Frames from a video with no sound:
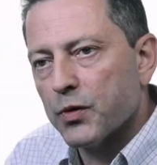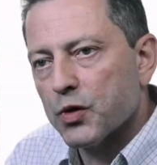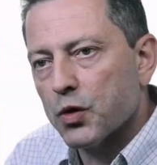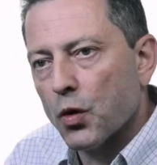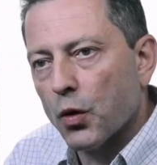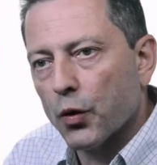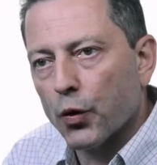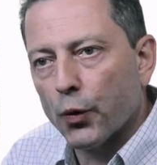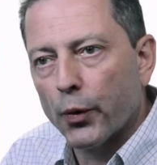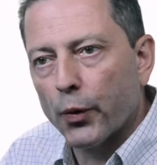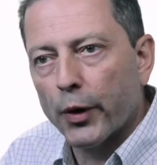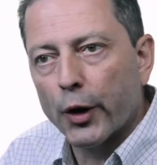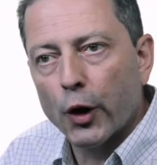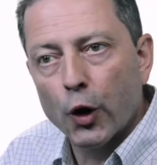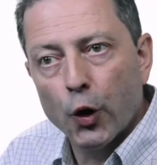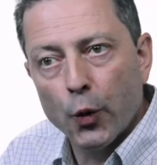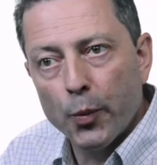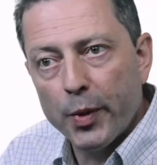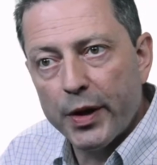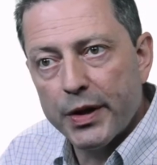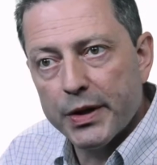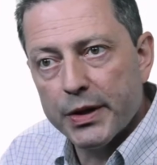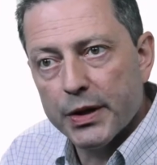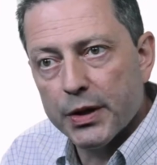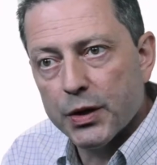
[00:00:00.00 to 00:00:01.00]
so on a regular
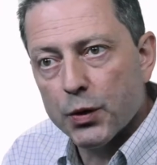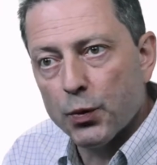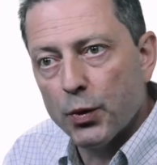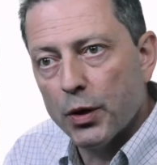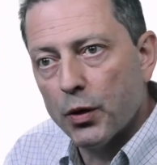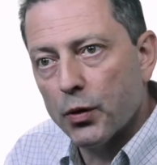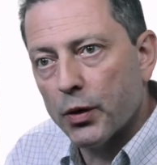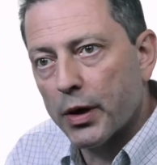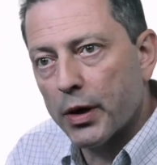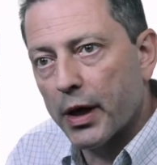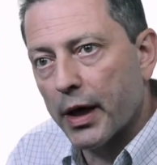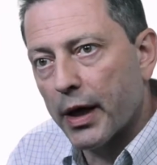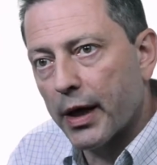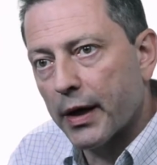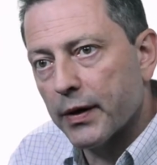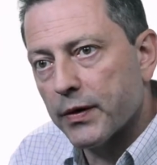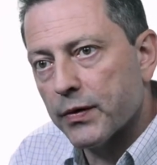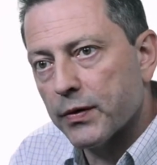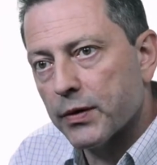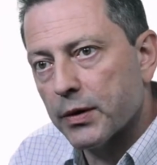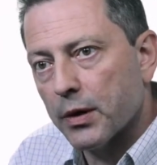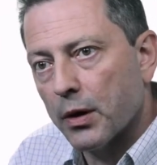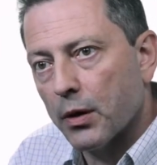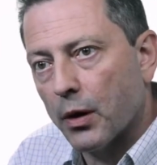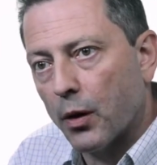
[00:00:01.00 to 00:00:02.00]
basis, we look
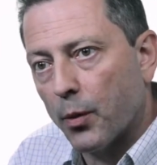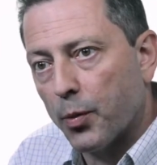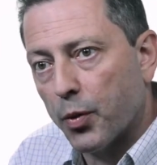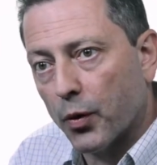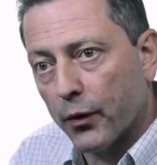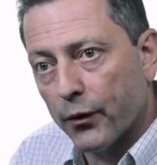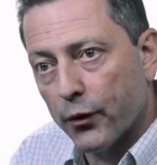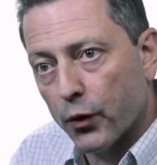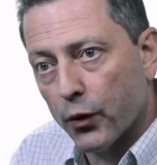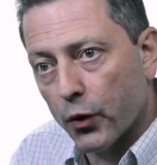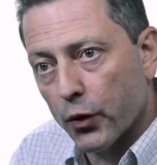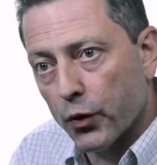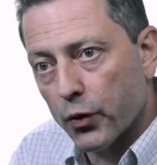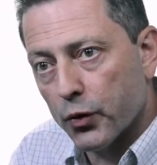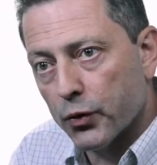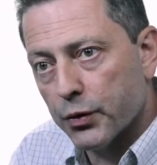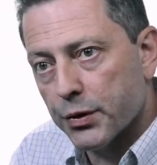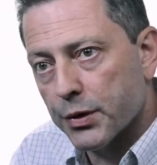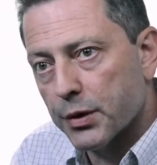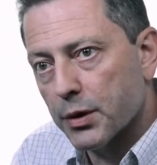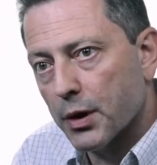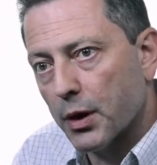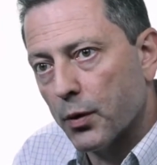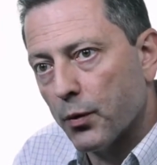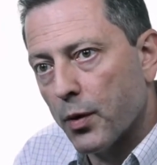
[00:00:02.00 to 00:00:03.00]
at our
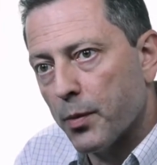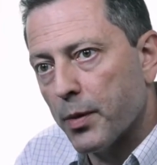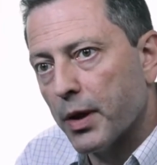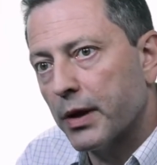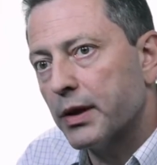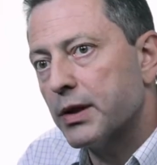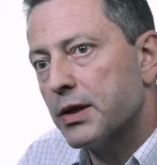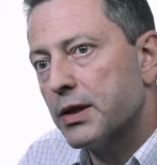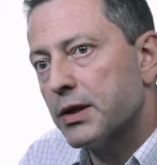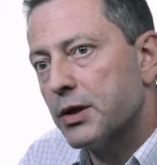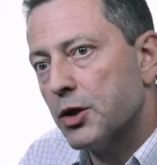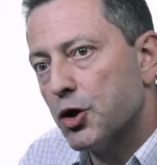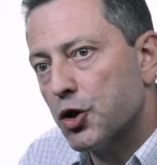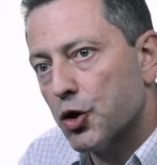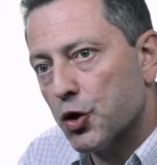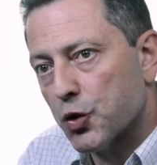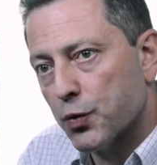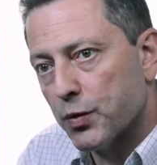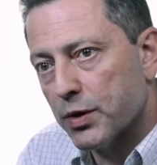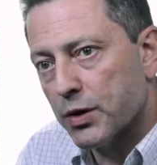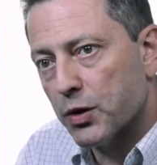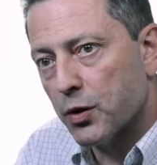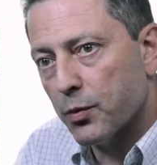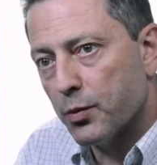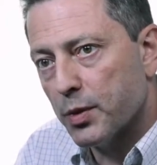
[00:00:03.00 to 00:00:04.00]
portfolios and we make decisions
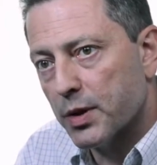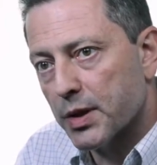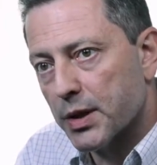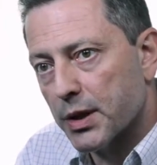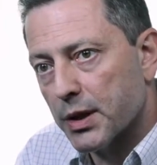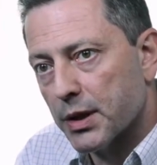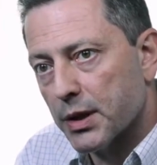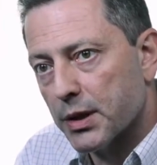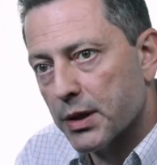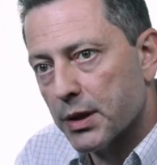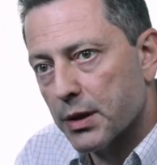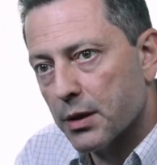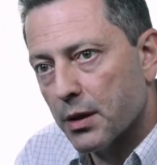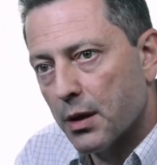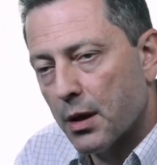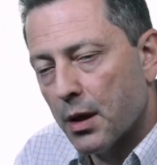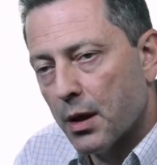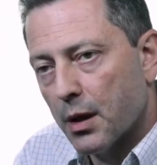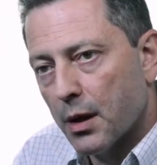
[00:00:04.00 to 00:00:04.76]
with the business